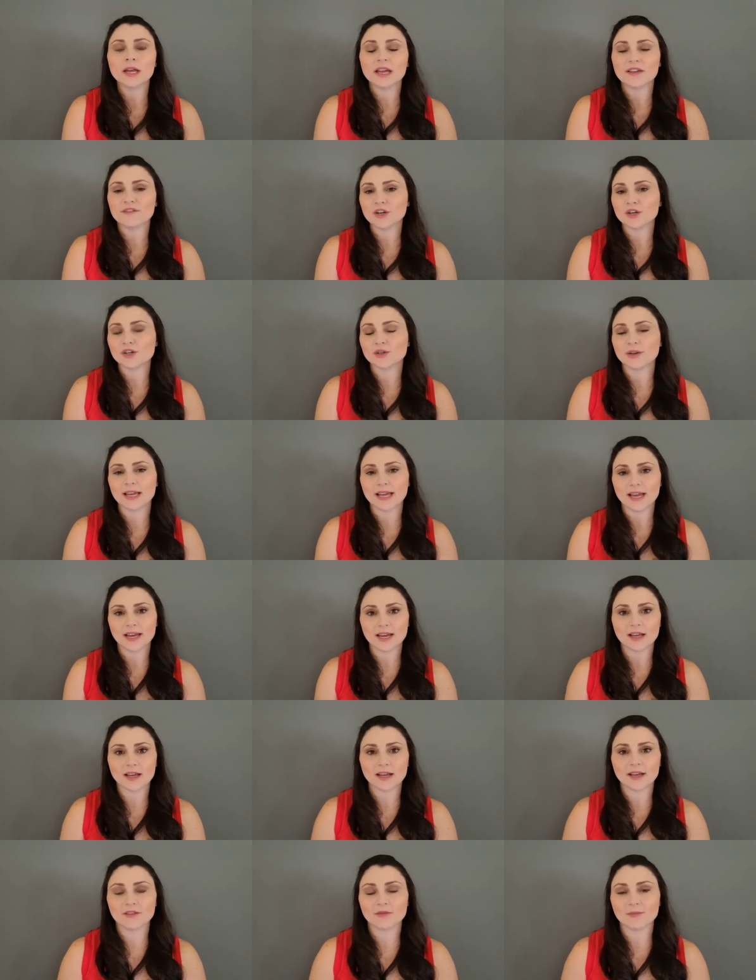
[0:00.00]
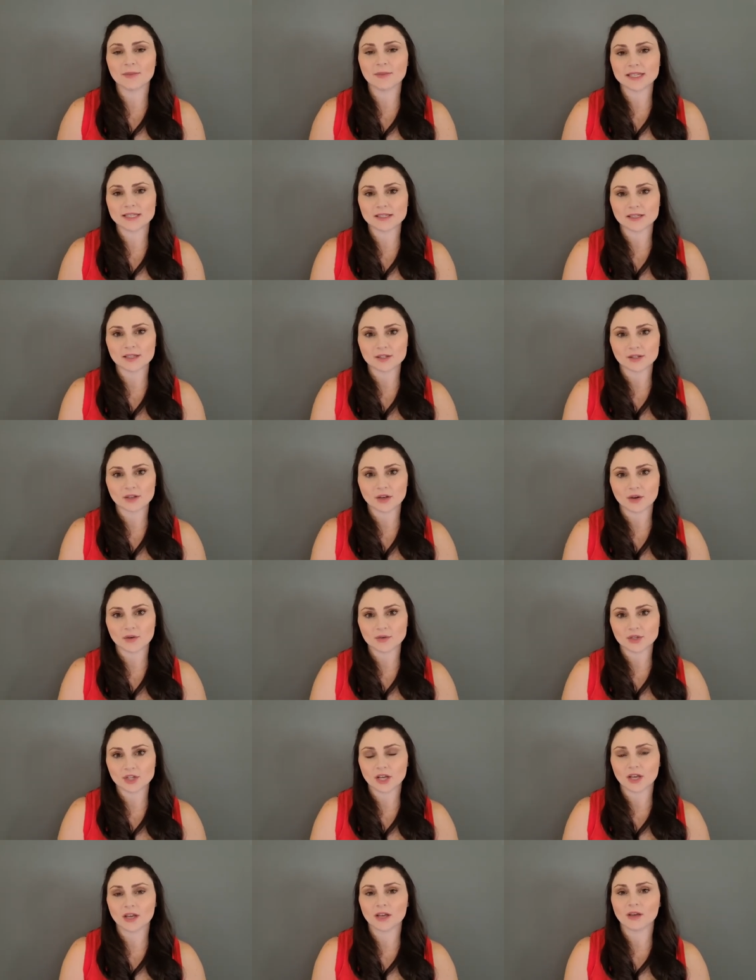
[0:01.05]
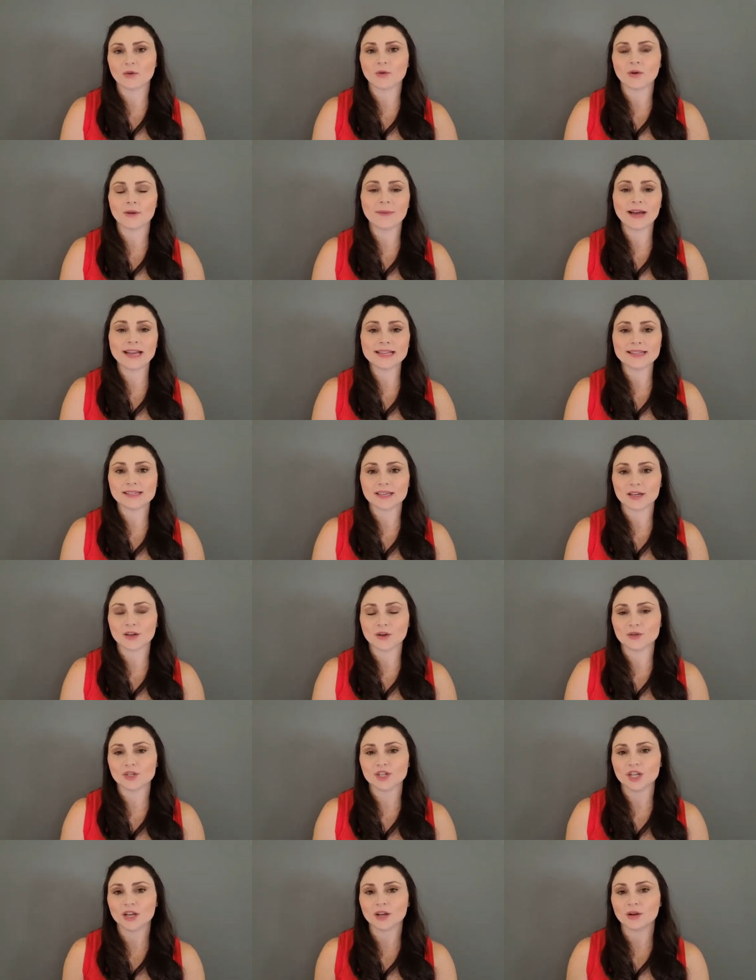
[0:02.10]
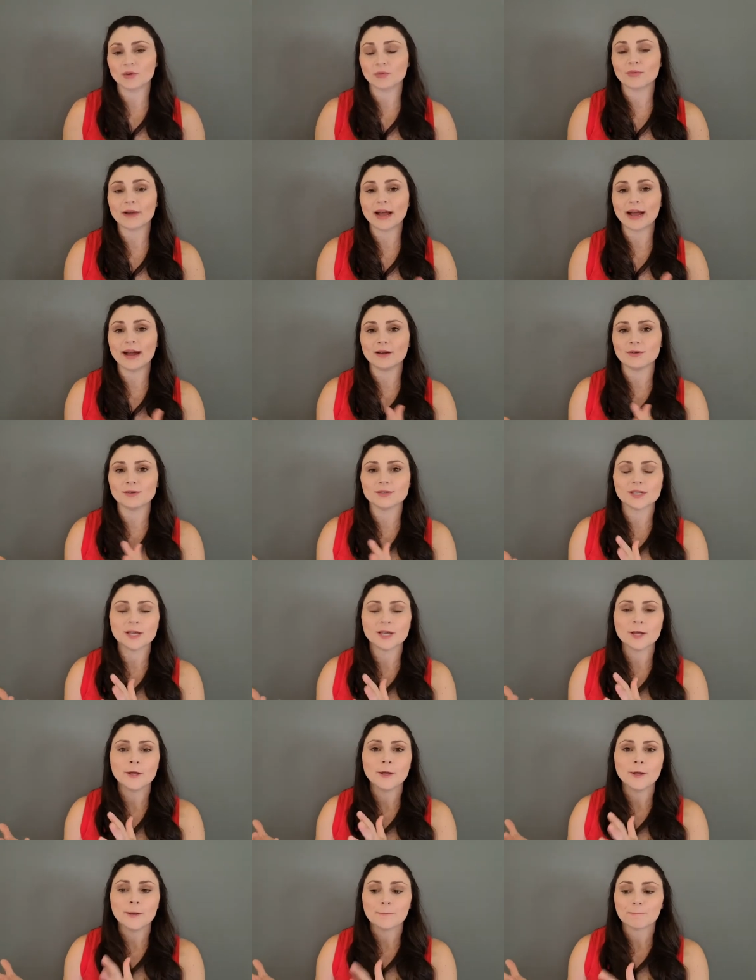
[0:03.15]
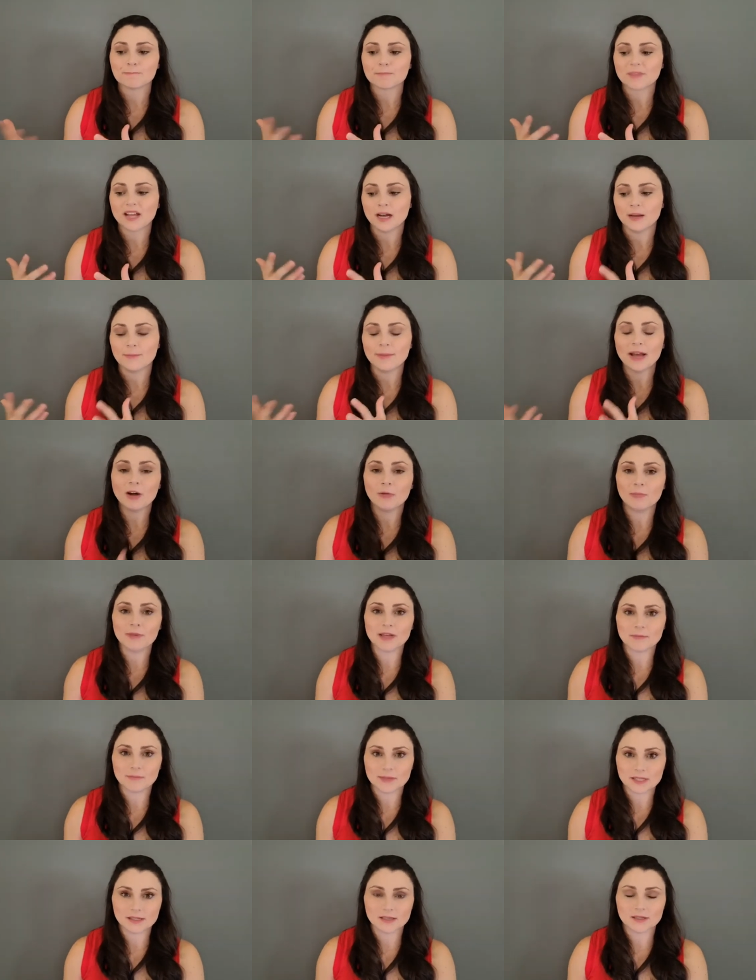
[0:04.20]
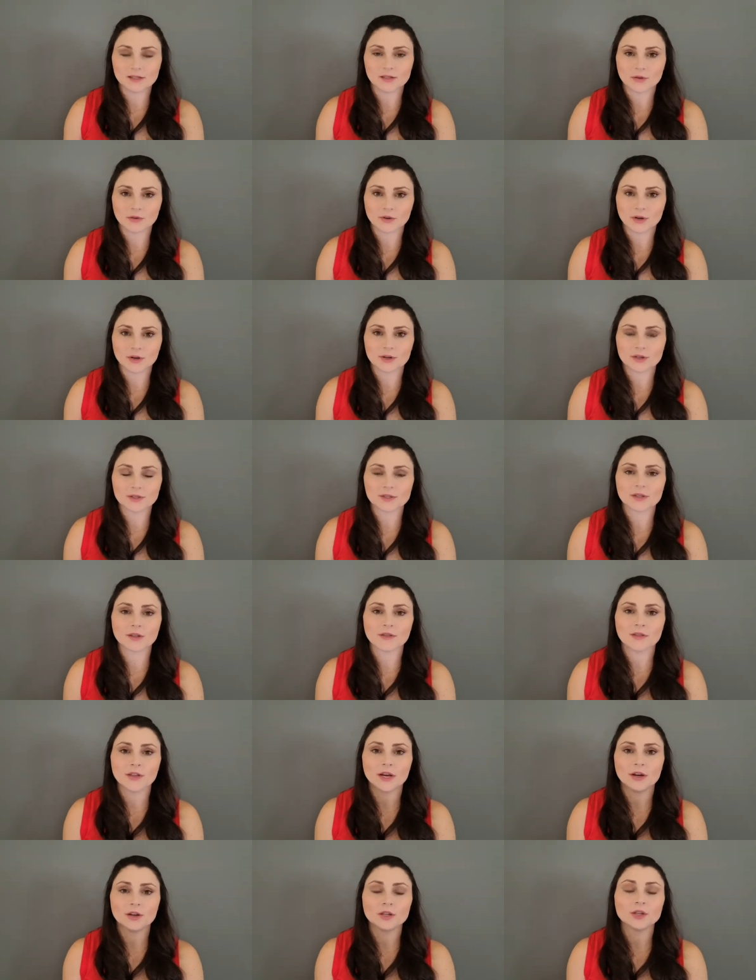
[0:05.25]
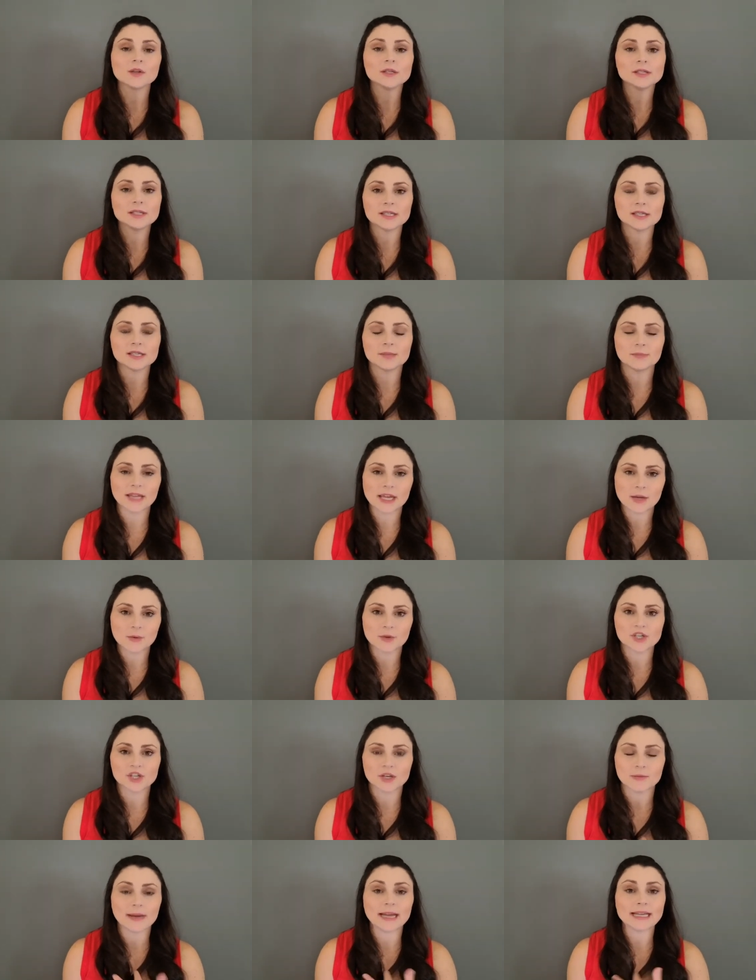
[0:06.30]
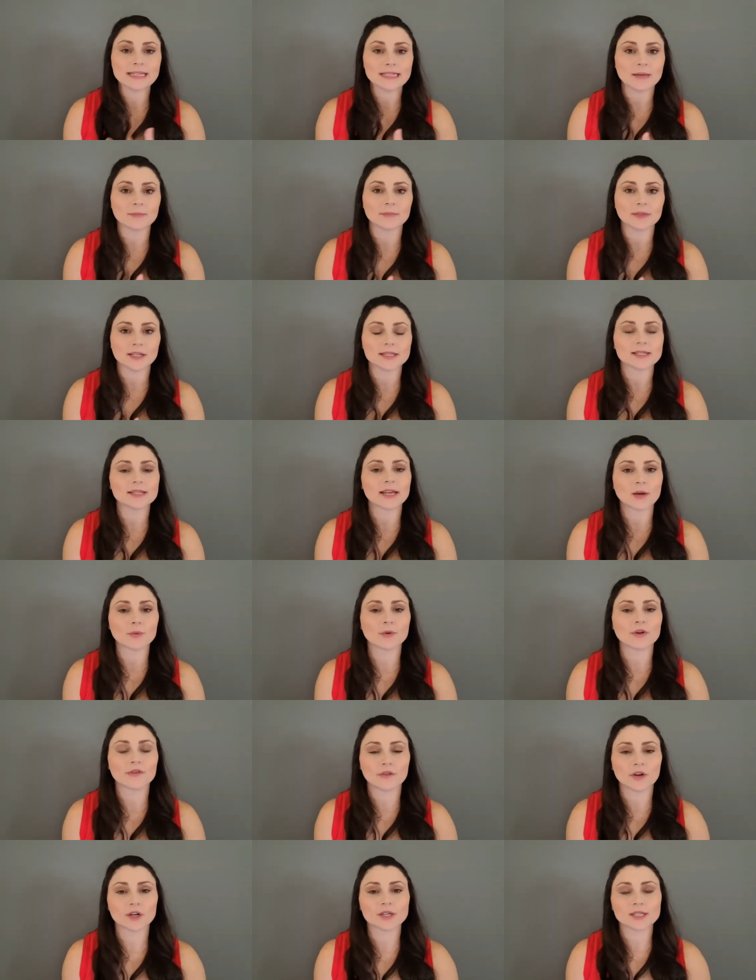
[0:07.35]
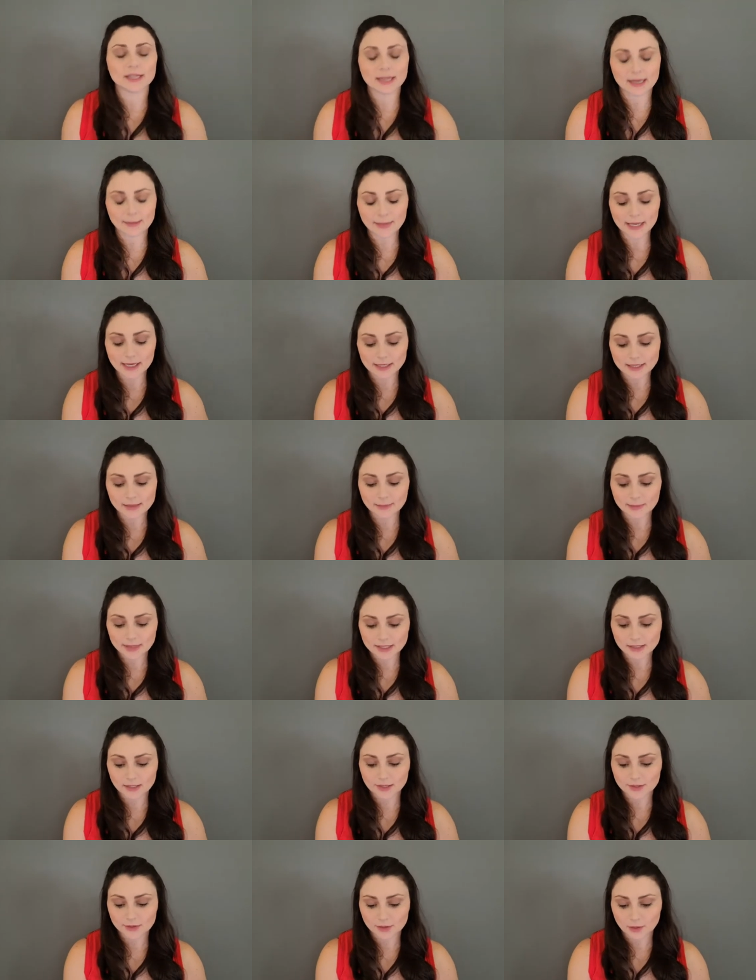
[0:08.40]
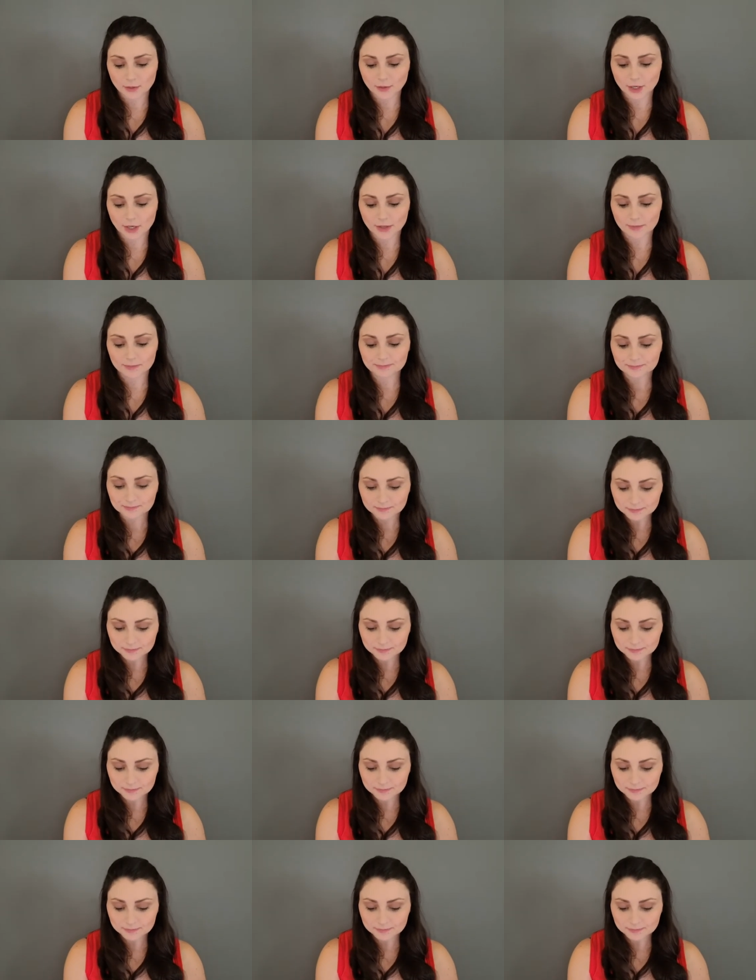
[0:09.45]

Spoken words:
if you're doing any kind of business coaching or mindset coaching around helping business owners, there you'll see some language in my templates that refer to them as a business owner.